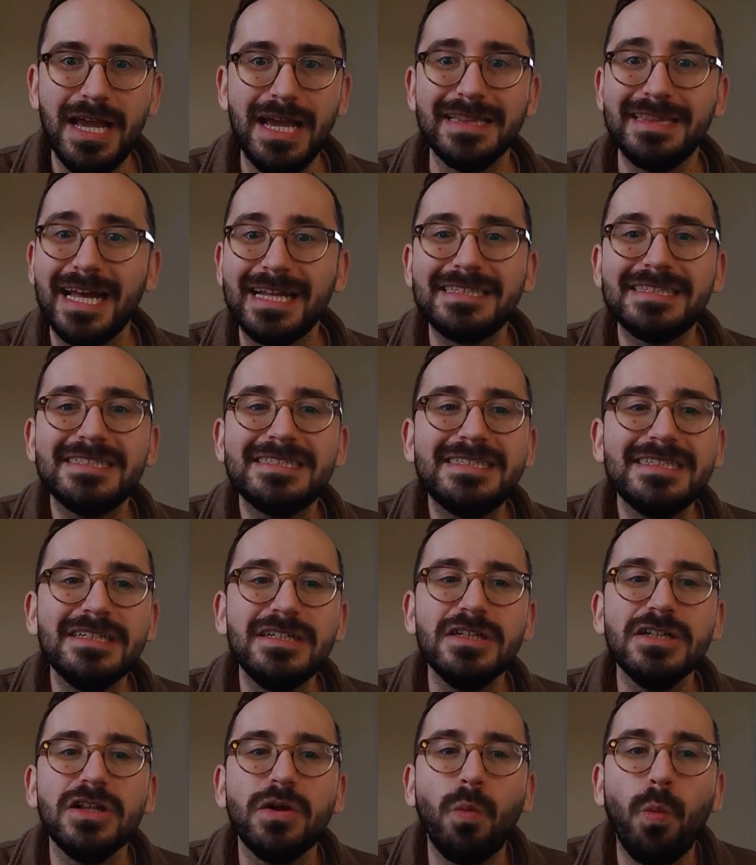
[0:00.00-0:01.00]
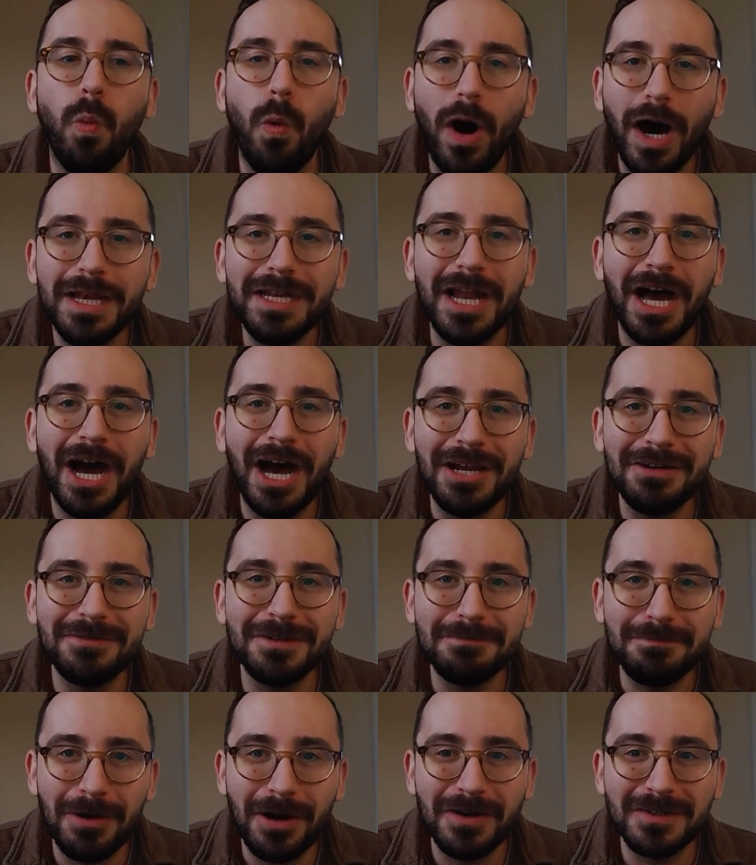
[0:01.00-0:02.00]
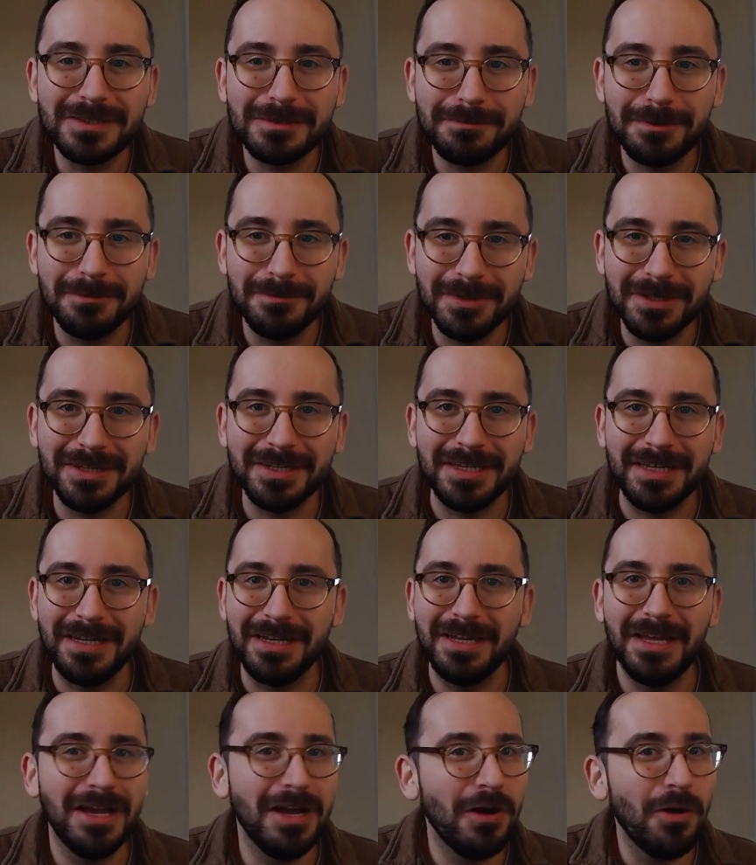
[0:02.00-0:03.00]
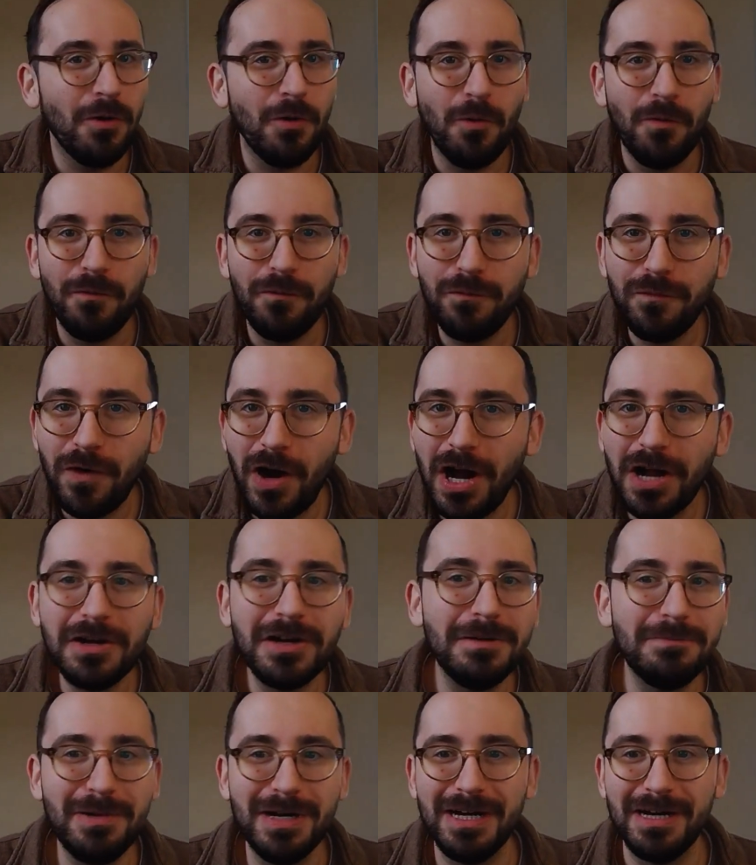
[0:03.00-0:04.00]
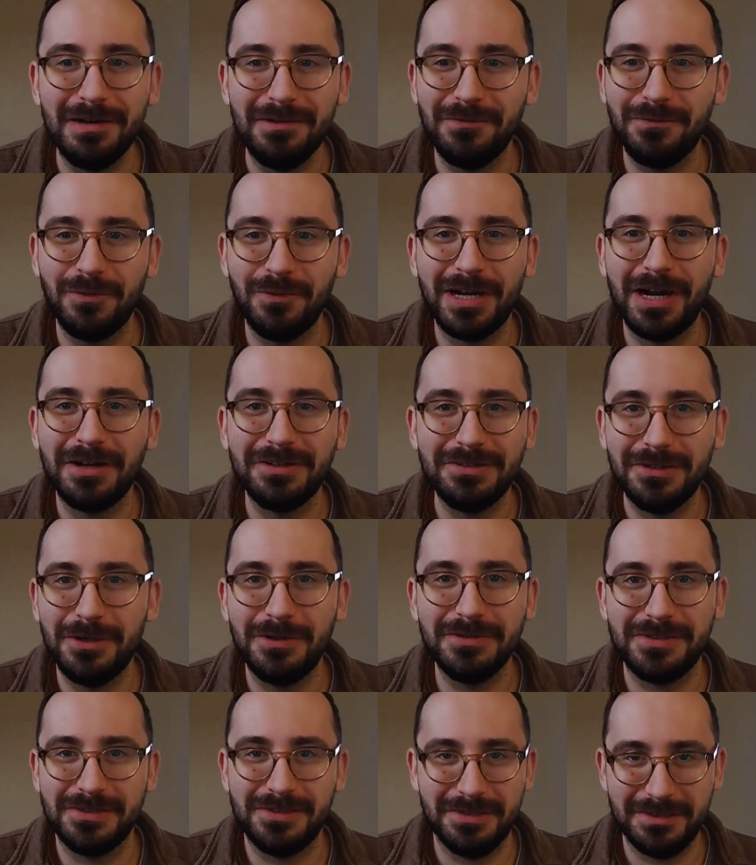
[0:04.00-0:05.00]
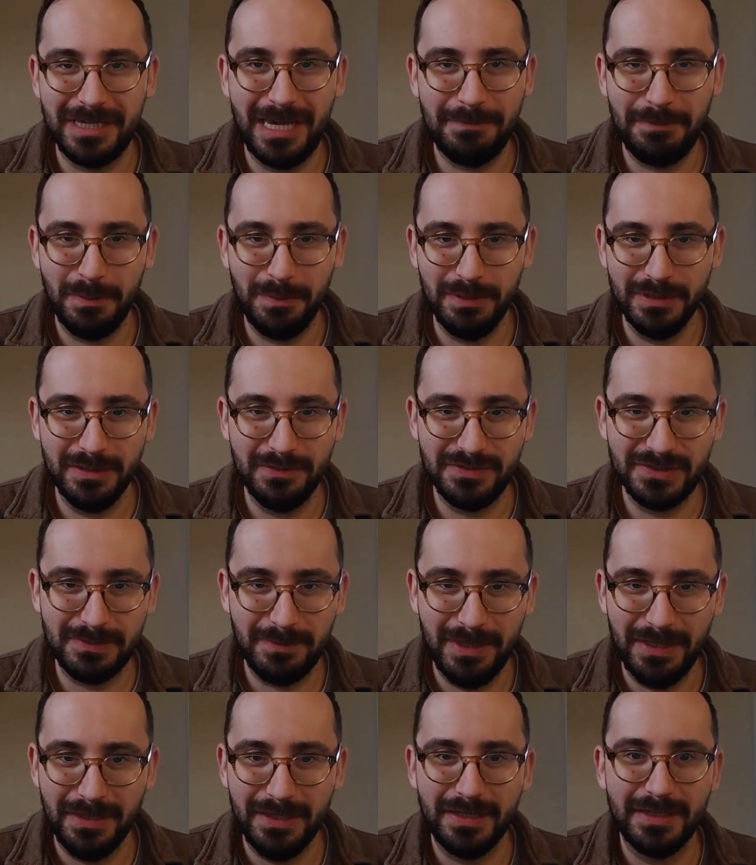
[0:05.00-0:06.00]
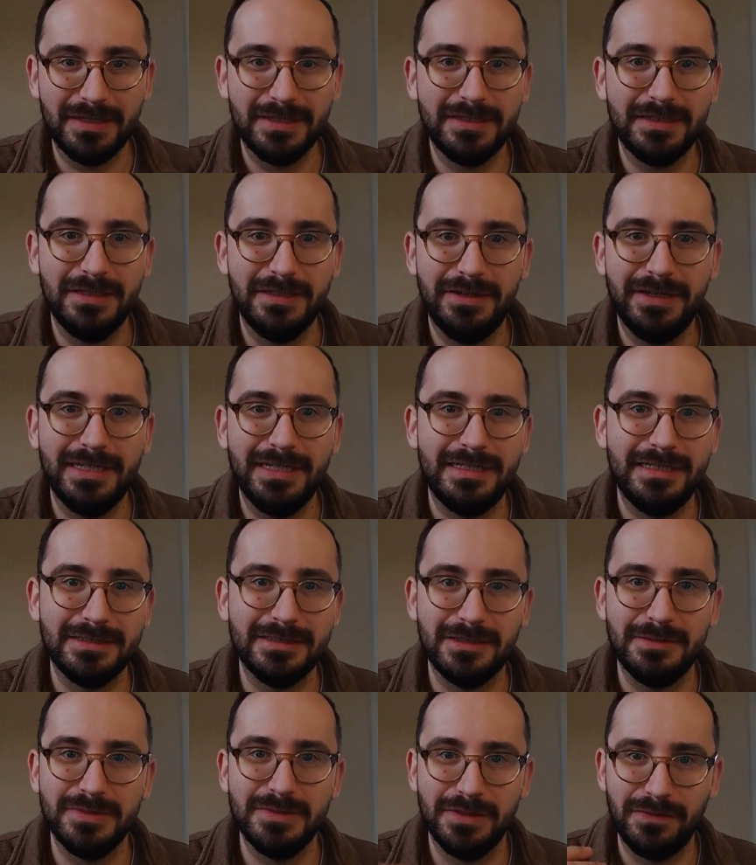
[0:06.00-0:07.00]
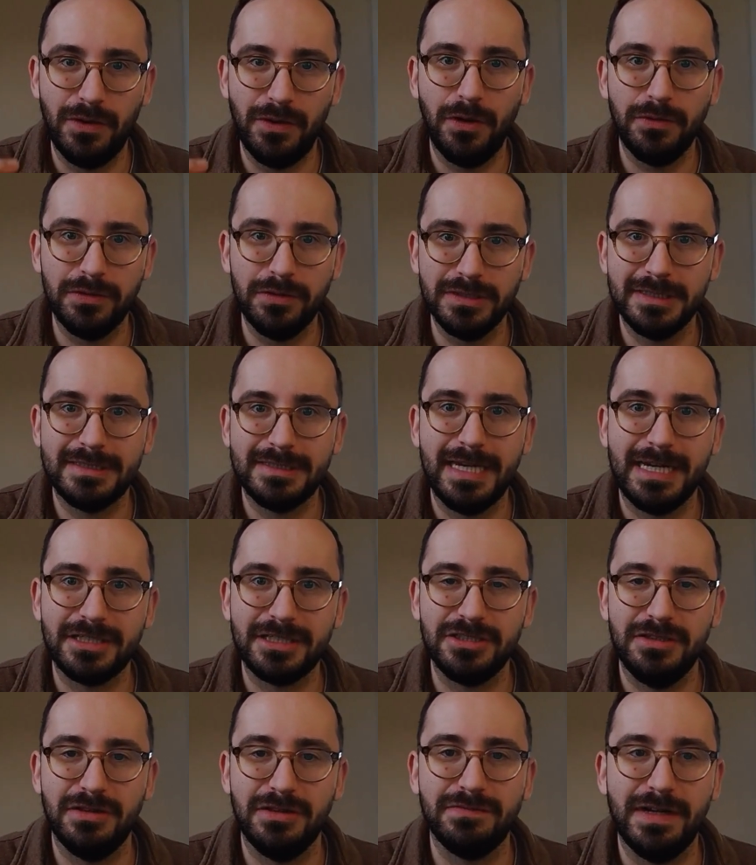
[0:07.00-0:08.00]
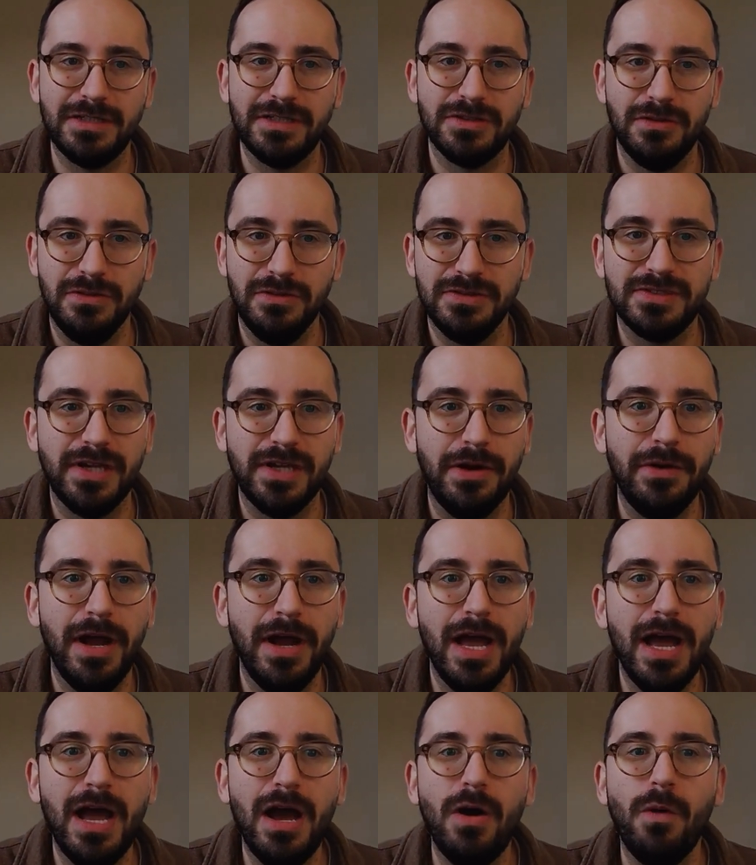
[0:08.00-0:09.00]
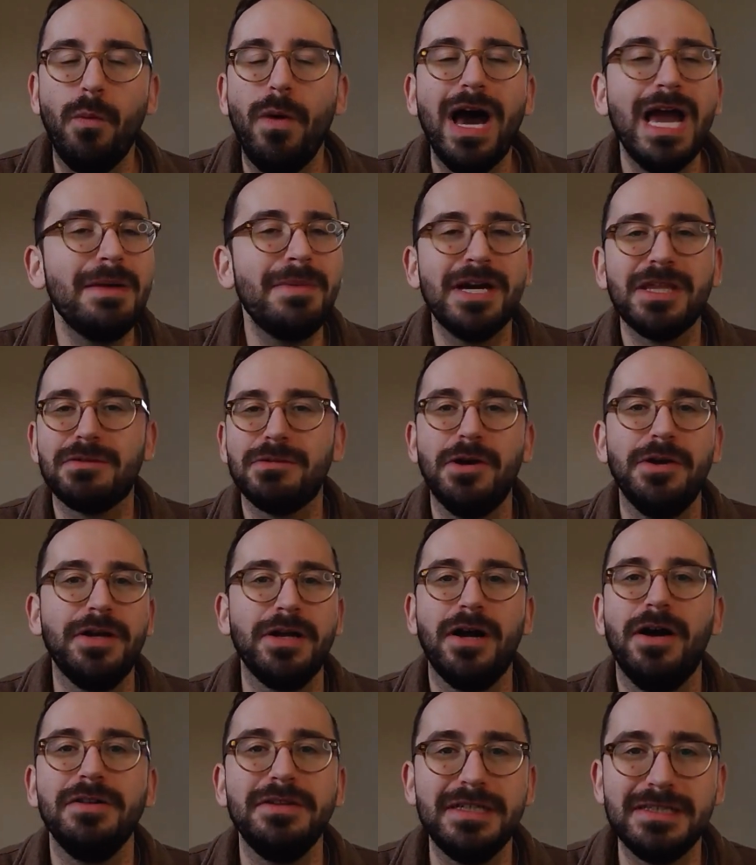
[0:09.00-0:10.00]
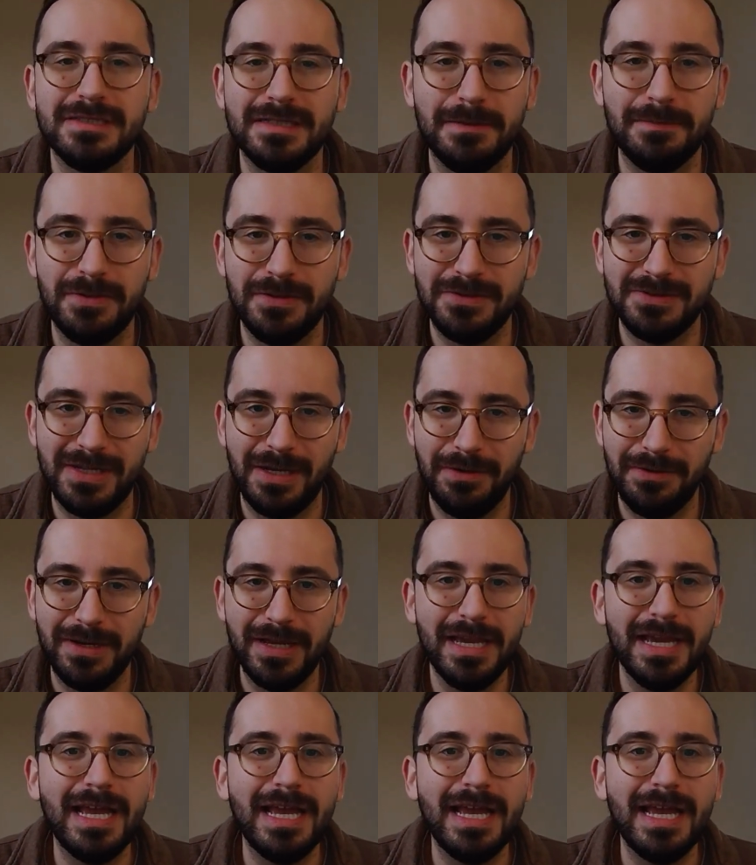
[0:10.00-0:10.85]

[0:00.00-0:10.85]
That's still 100 parts per million, far above what our noses are capable of smelling, in terms of odor detection threshold. So why am I throwing all these numbers out?